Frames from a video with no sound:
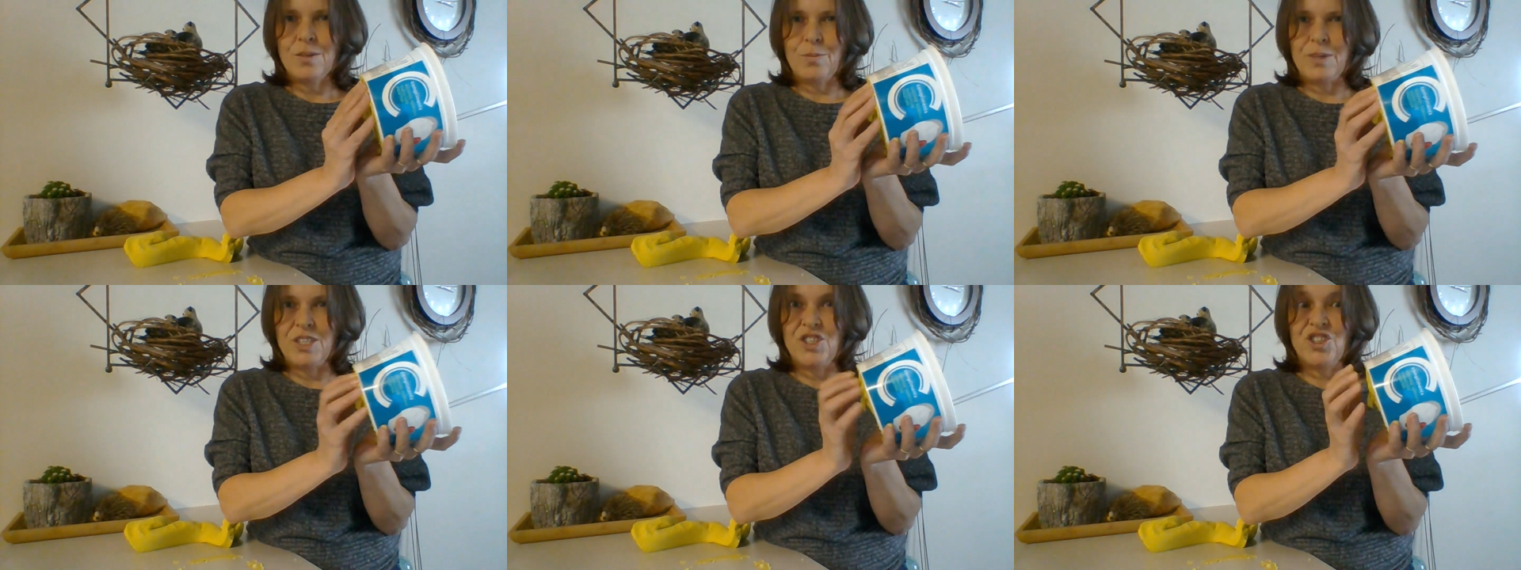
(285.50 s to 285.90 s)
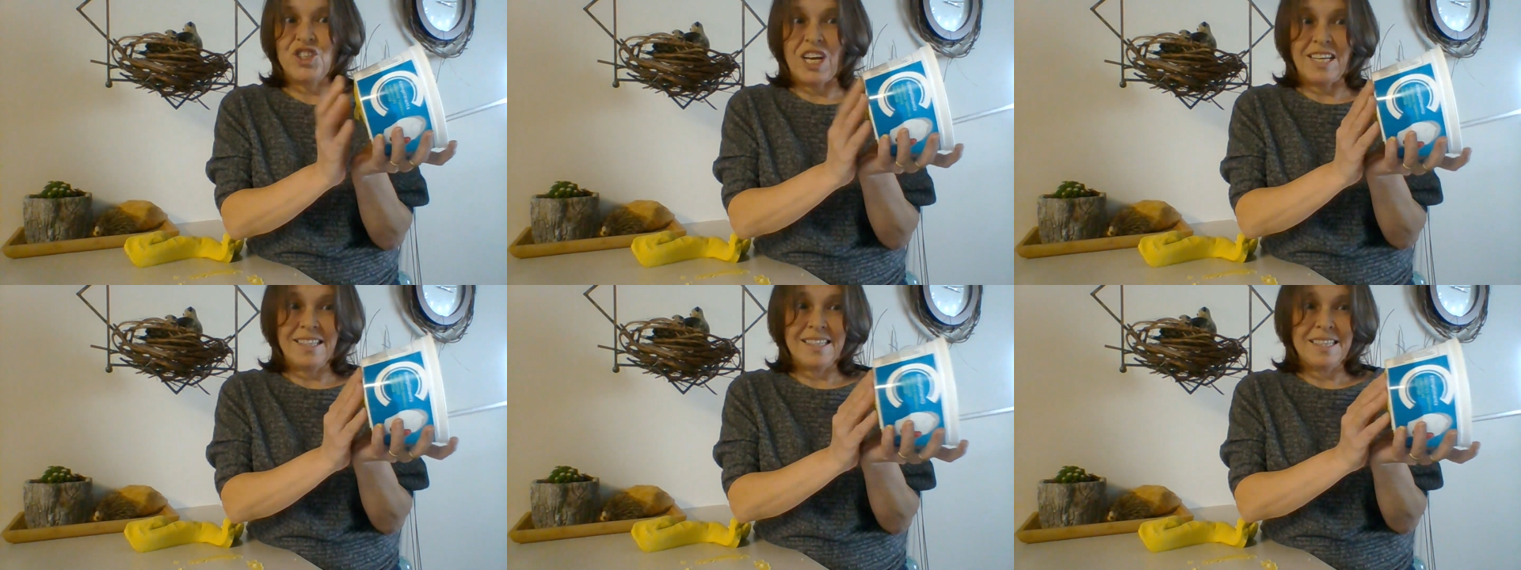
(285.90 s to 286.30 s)
We
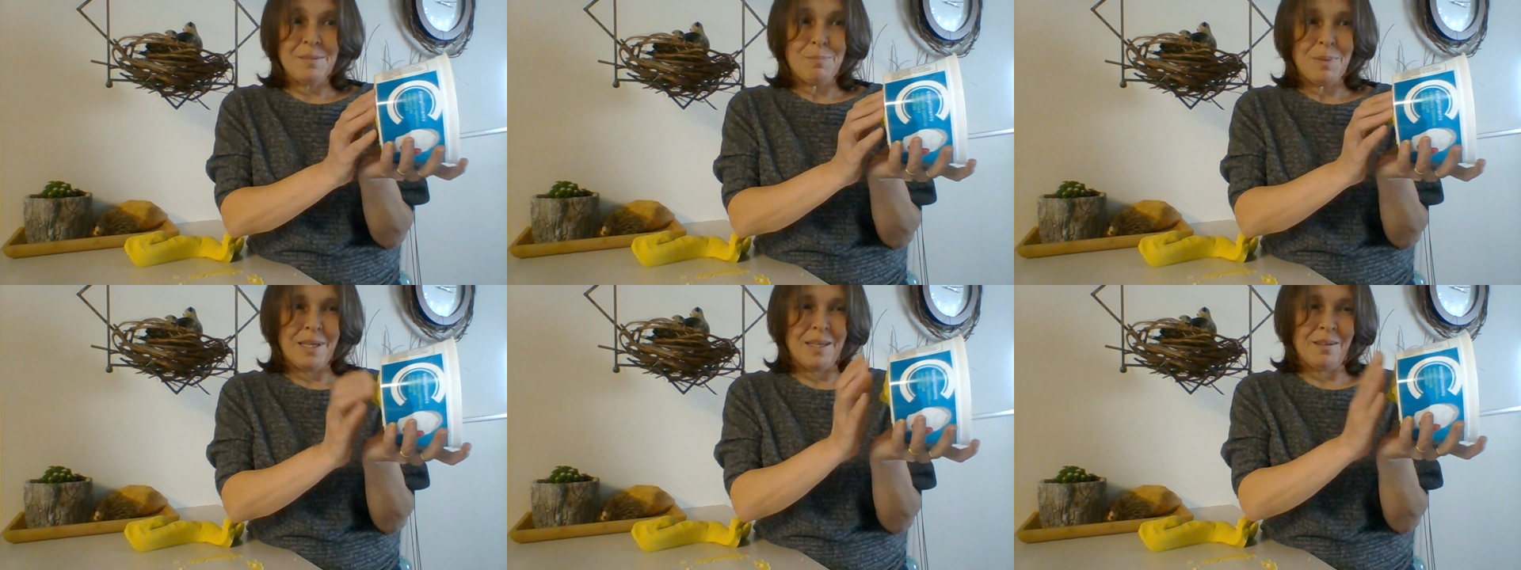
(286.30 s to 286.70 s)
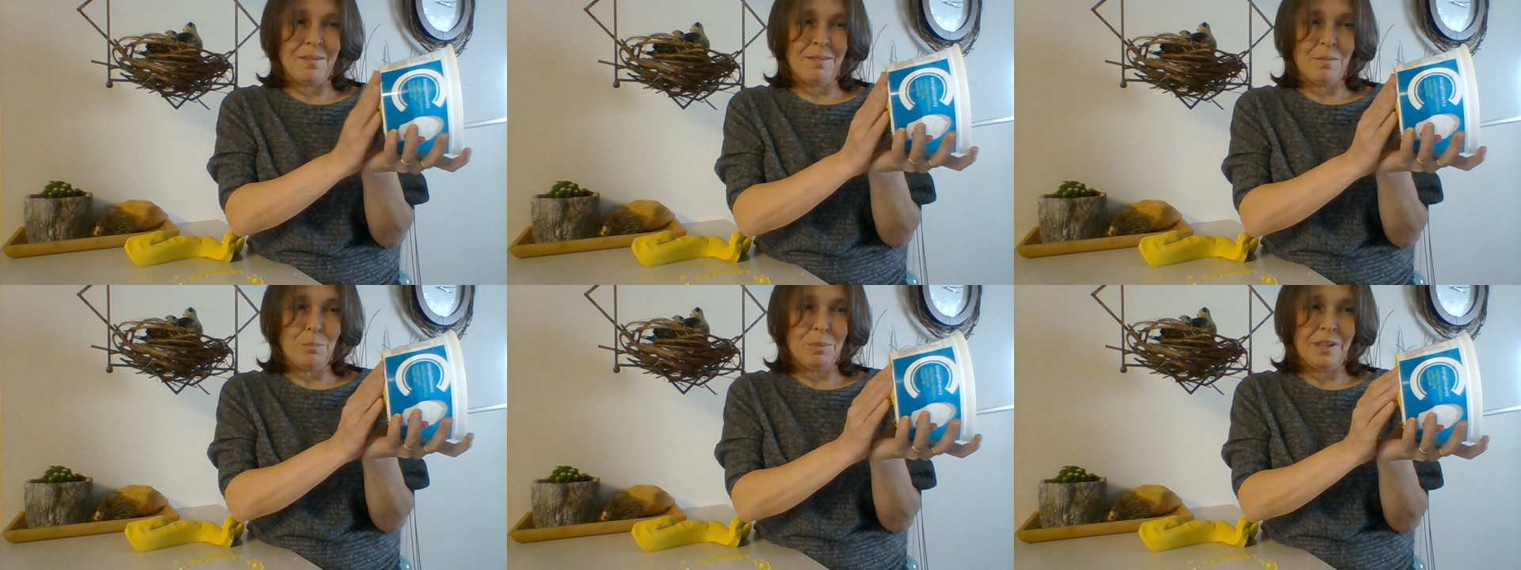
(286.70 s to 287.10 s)
gently
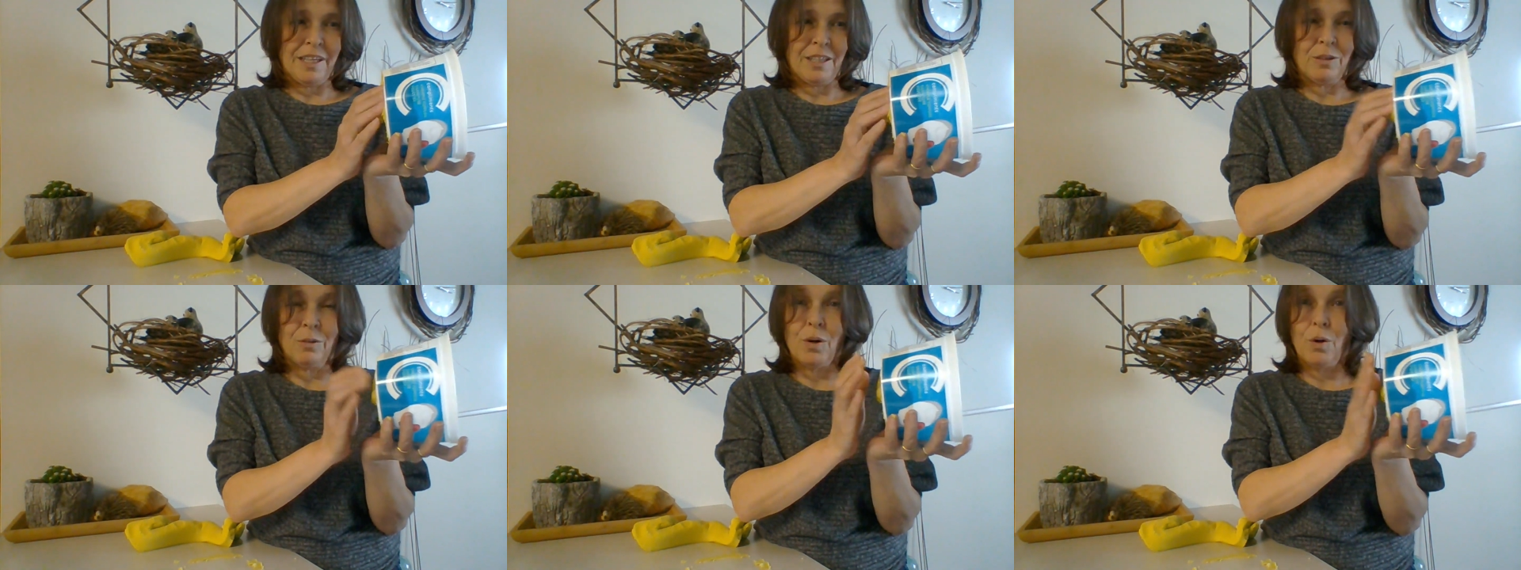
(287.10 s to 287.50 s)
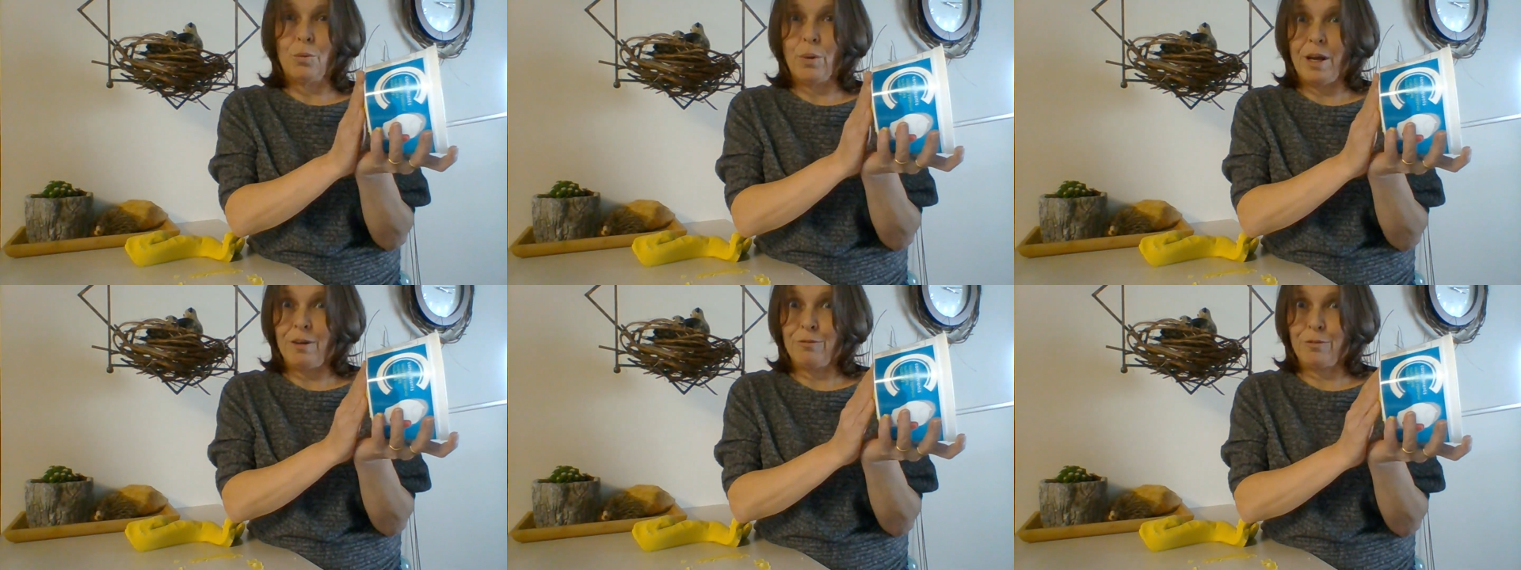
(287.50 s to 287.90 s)
peel the Play-Doh
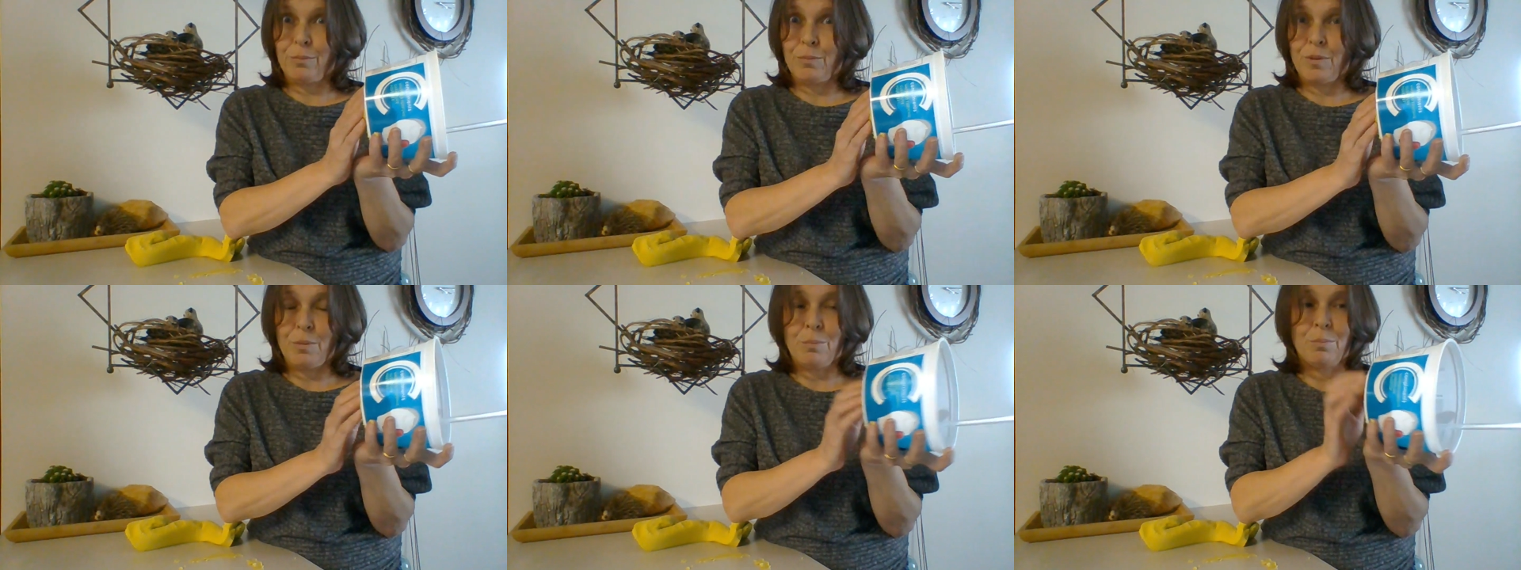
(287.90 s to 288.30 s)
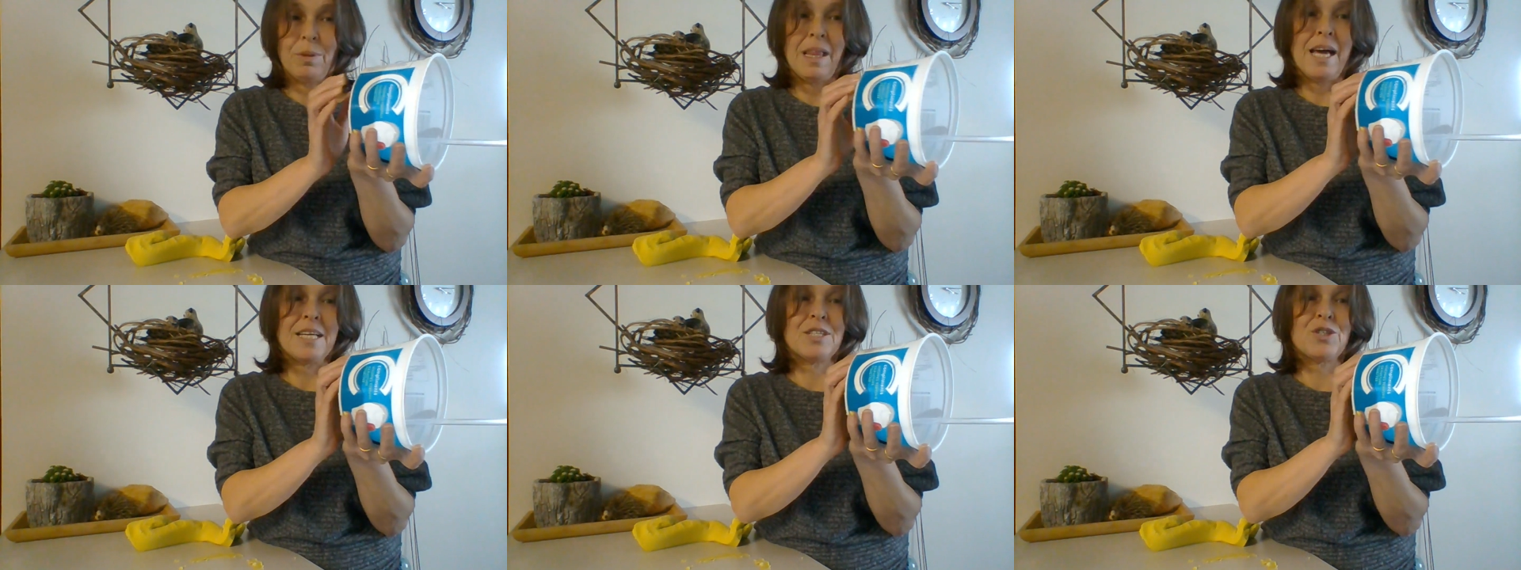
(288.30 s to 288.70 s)
away from the
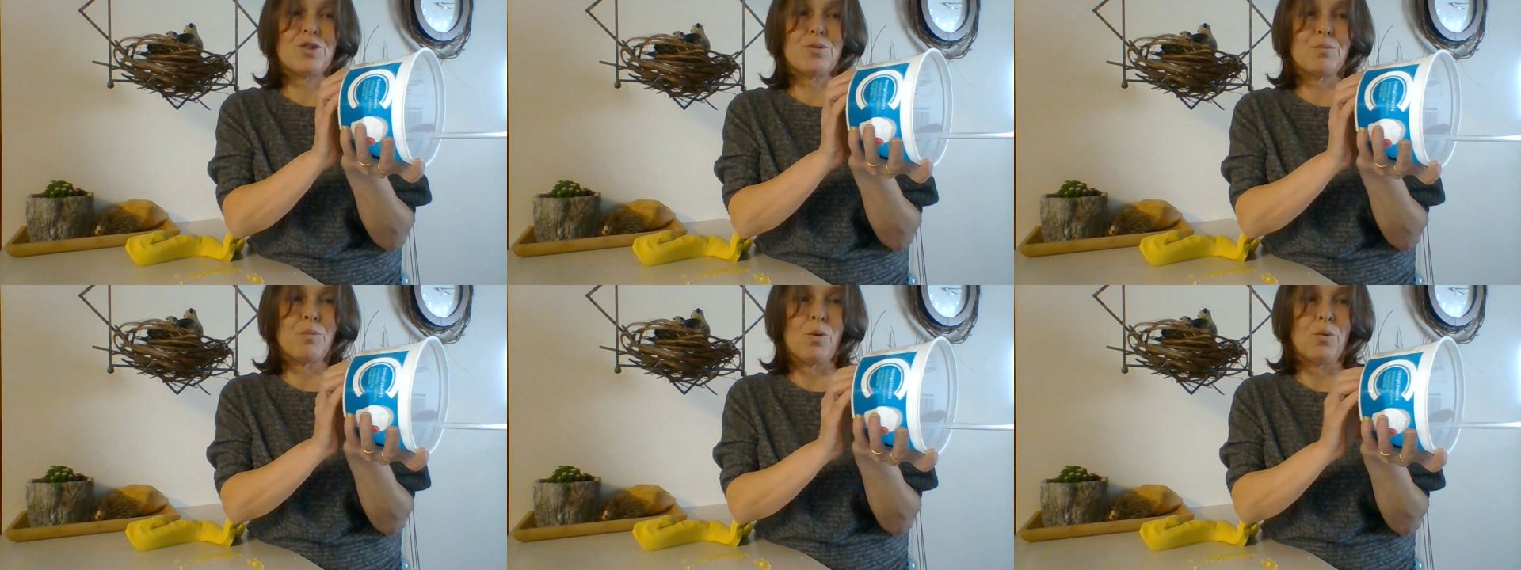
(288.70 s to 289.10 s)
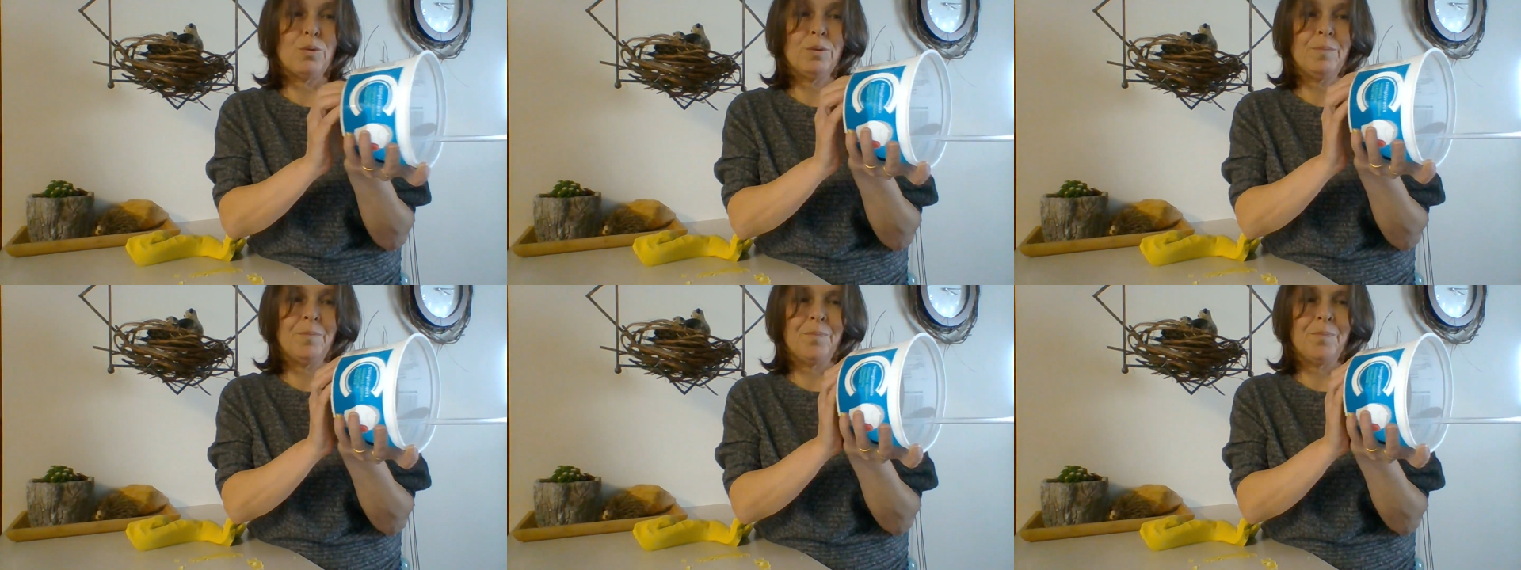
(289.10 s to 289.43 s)
plaster mold.